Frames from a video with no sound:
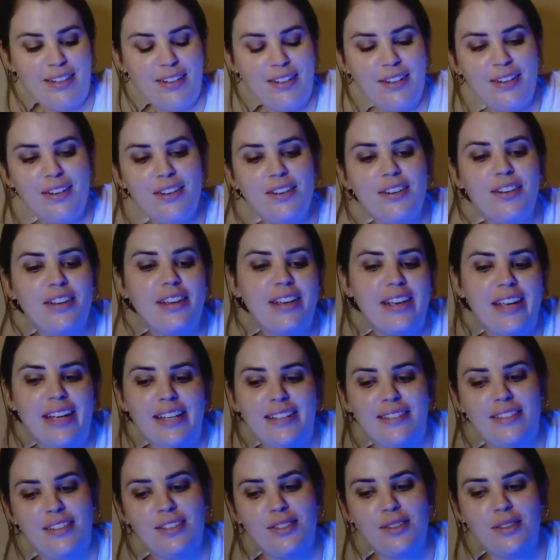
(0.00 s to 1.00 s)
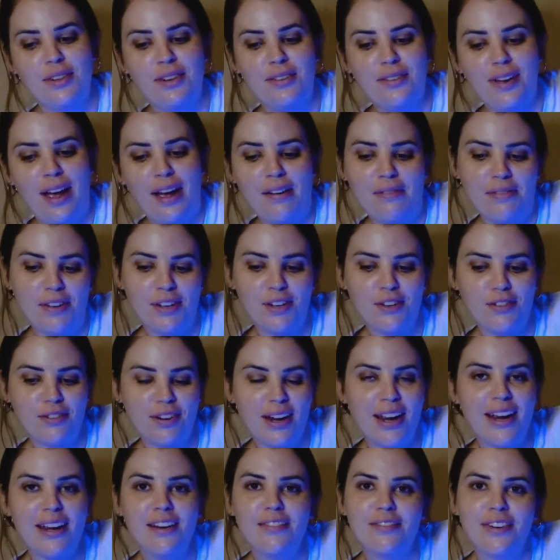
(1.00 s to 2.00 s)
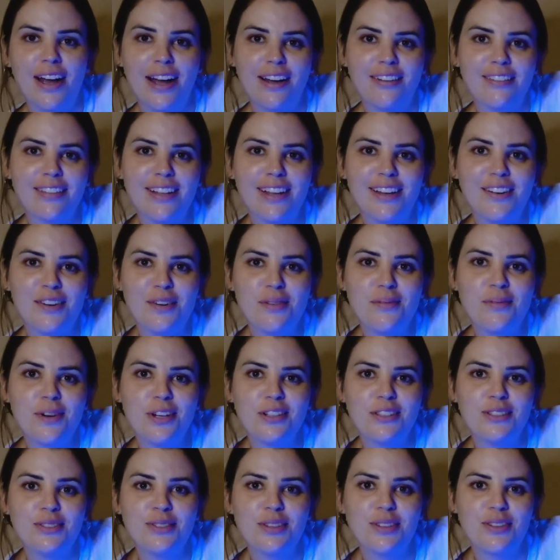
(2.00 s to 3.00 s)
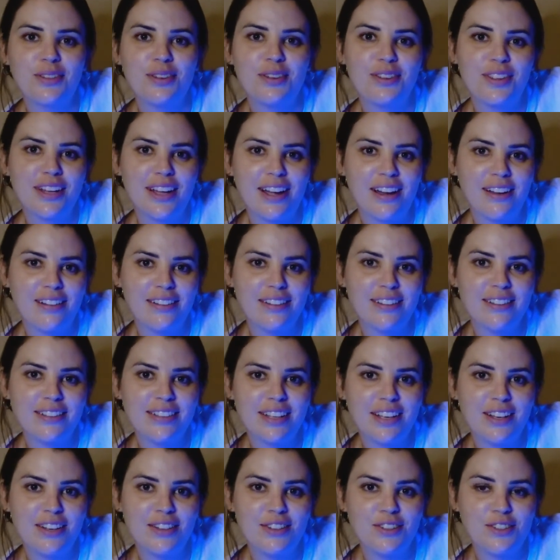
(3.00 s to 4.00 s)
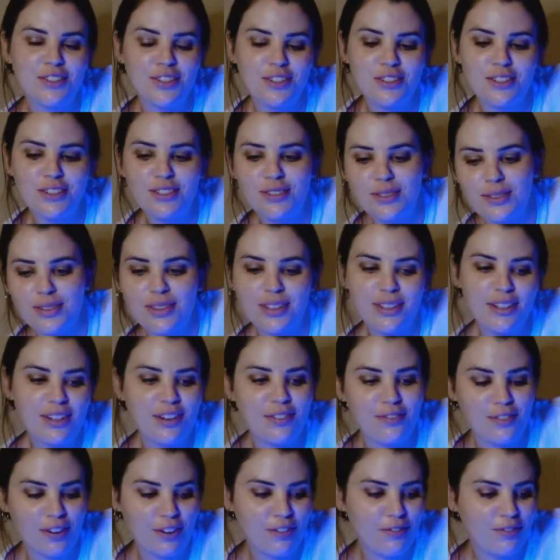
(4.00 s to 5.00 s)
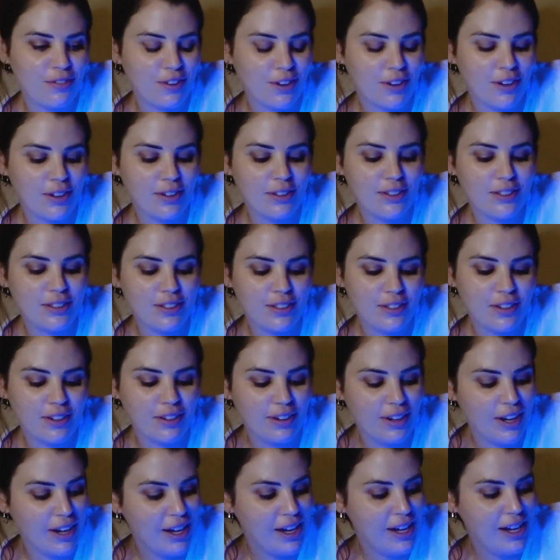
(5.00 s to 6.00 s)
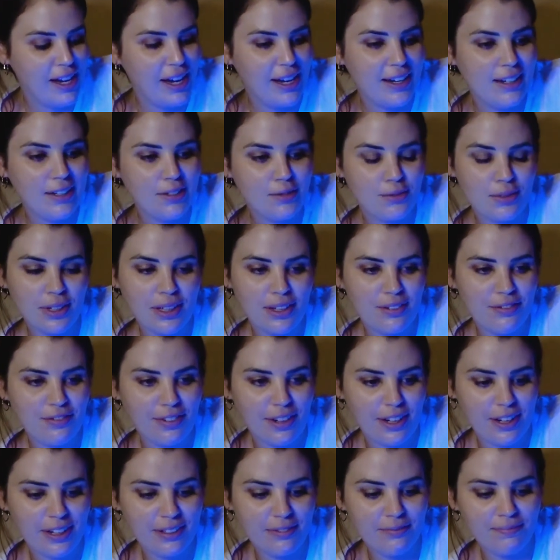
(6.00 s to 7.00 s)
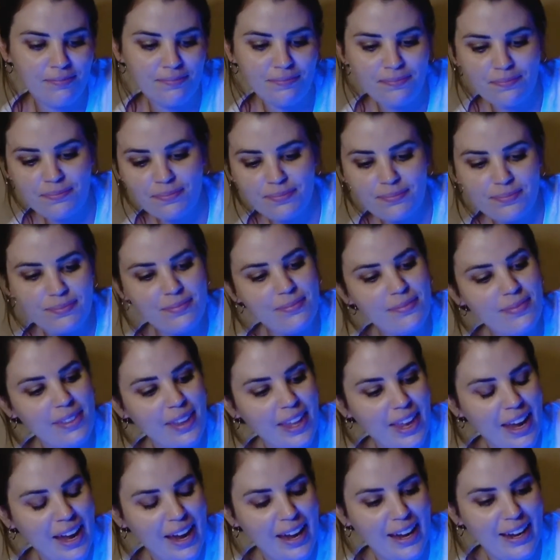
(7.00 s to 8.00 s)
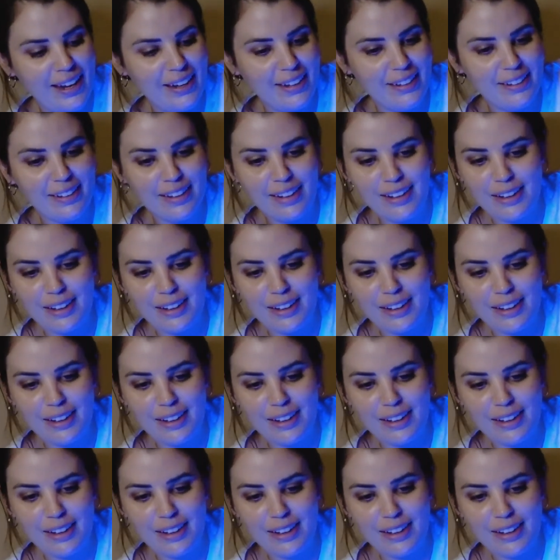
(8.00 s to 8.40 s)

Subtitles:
you get to sort of have a creative outlet almost with all the colors that you choose with the different foils. So it is really fun. And